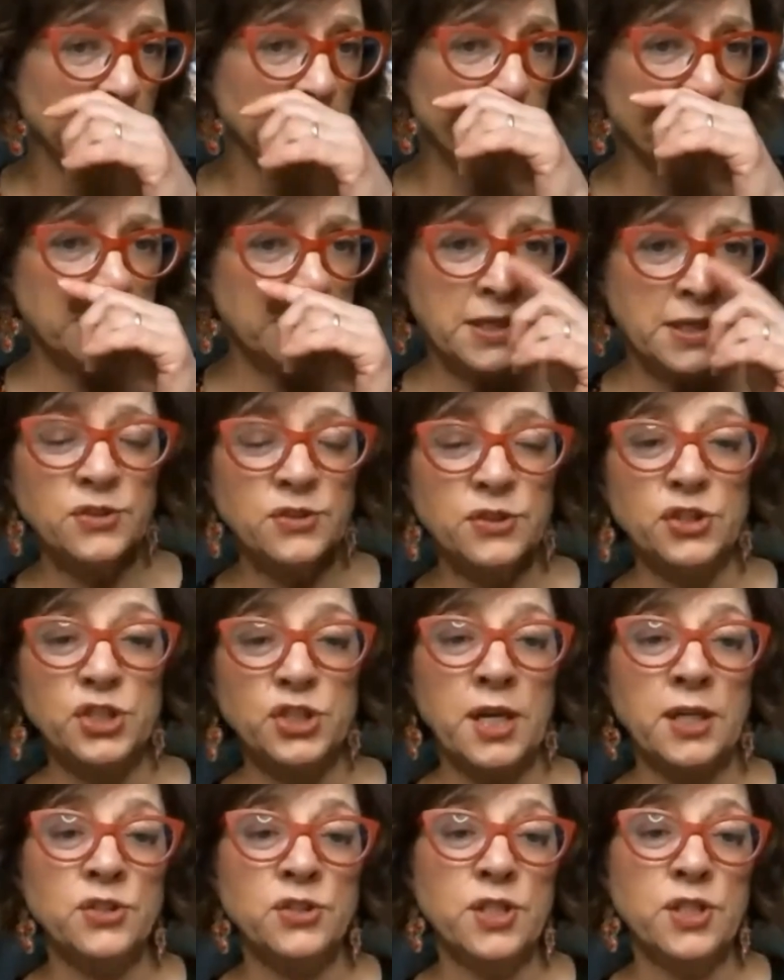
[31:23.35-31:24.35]
Because that's a
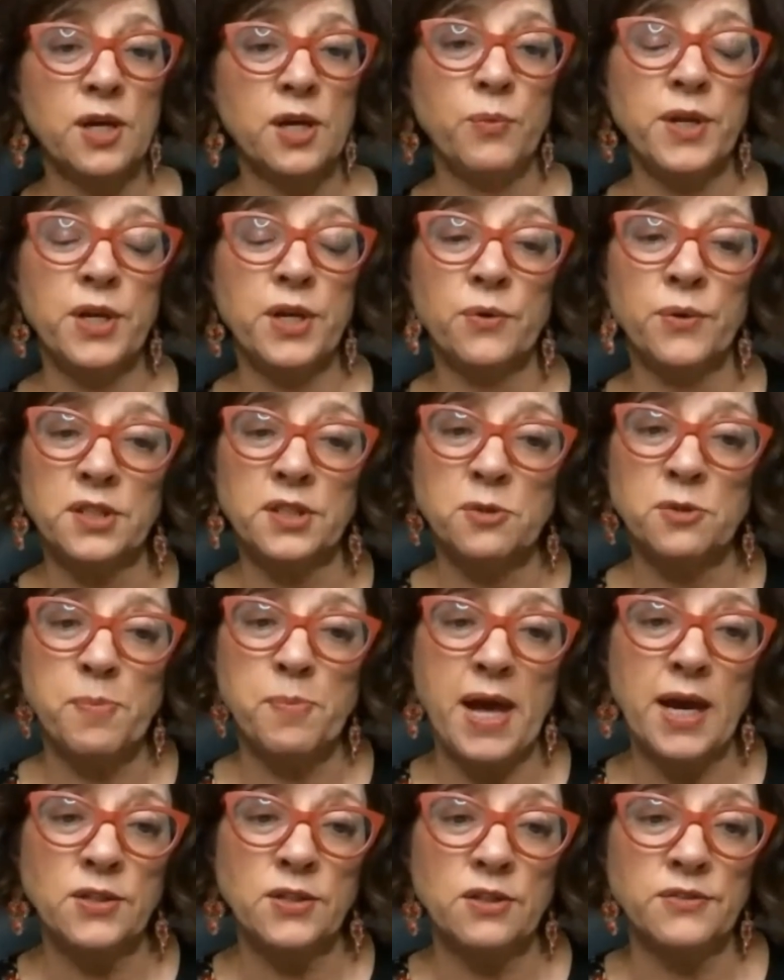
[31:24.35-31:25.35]
change that we don't
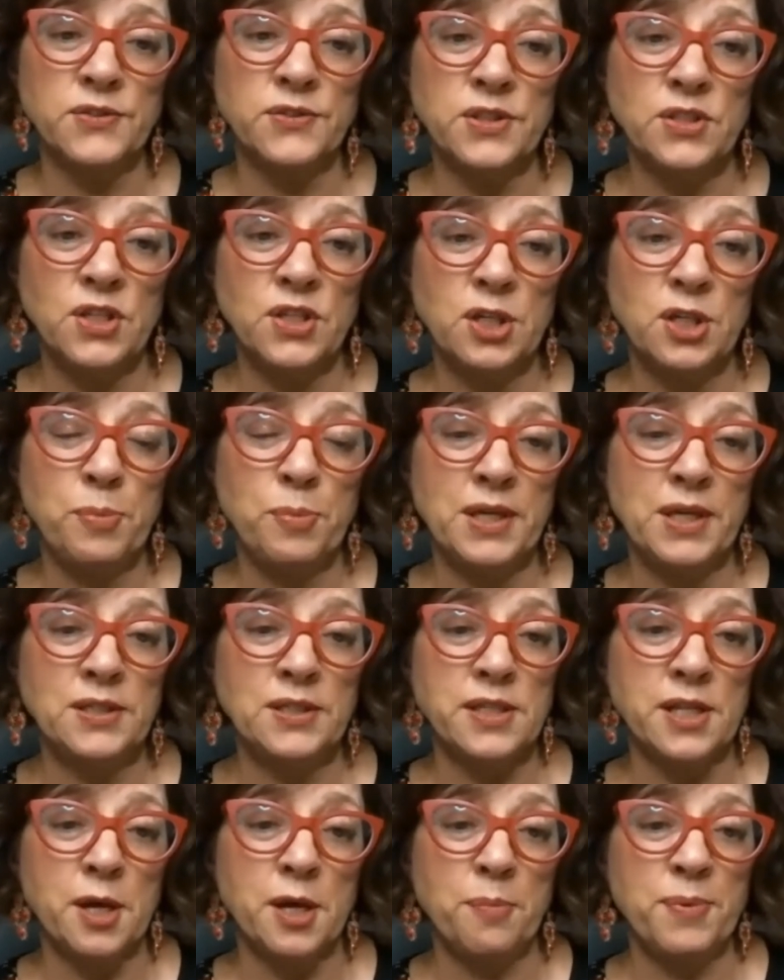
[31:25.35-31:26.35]
expect. All of a sudden you get a pink
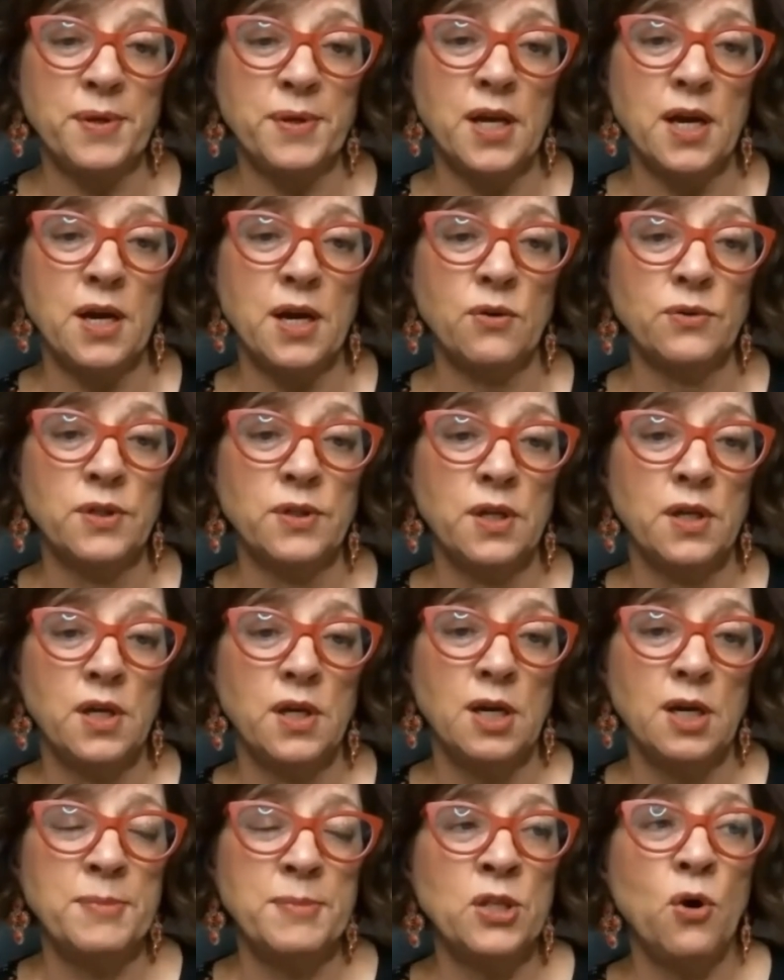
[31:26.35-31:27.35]
slip, and now,
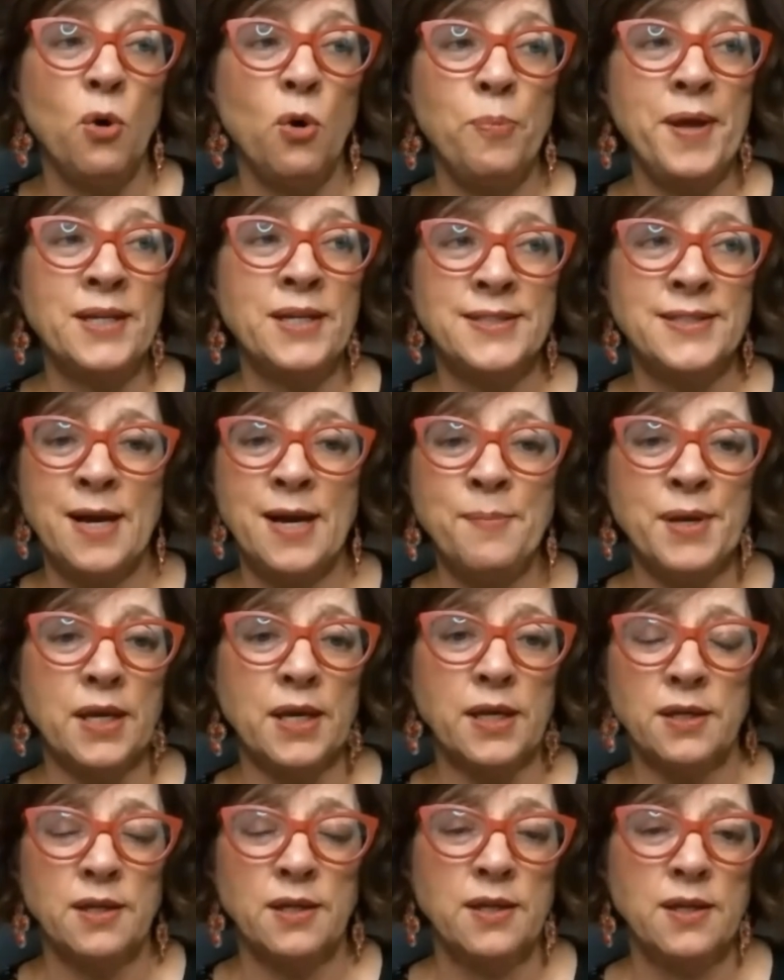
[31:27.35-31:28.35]
I mean, the whole
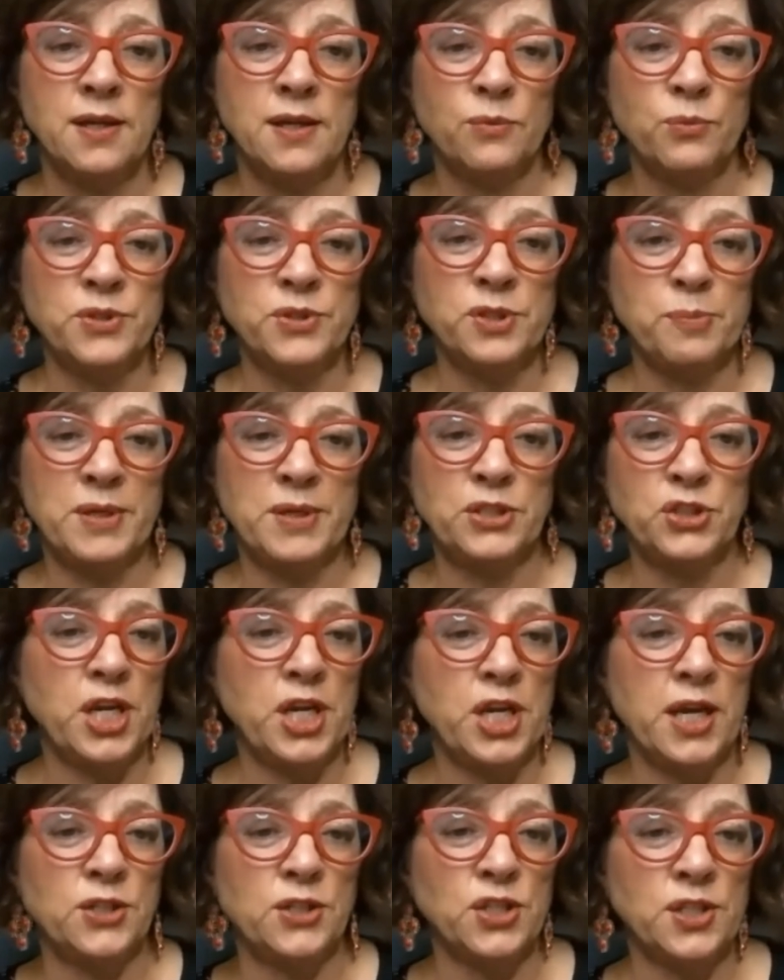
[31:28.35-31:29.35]
pandemic was a big
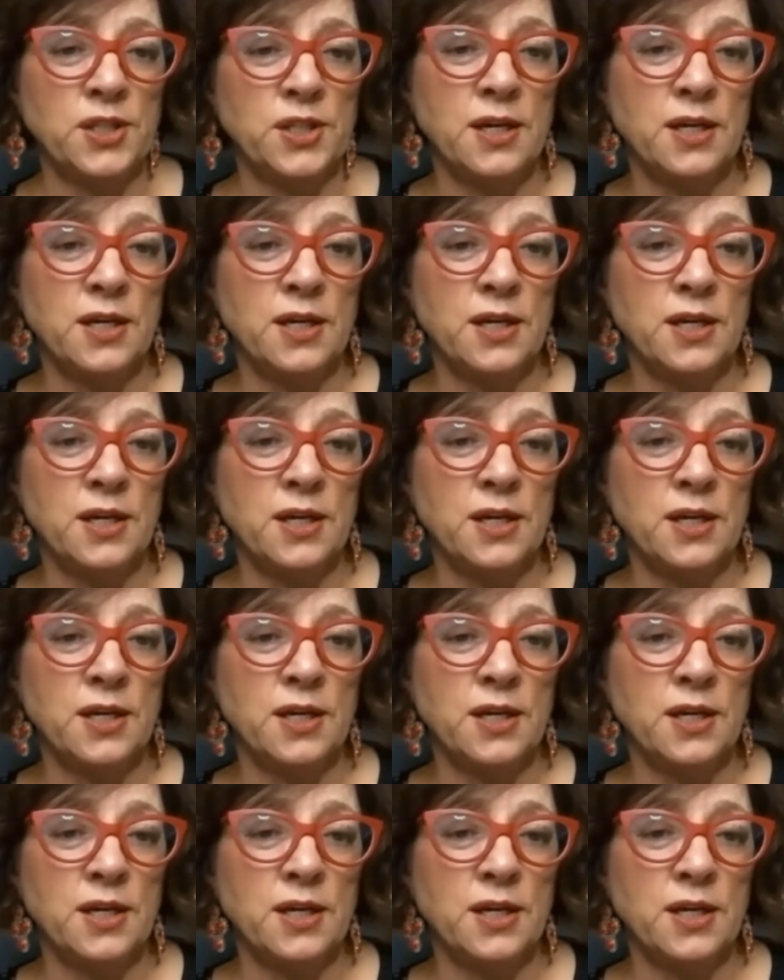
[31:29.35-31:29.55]
change. And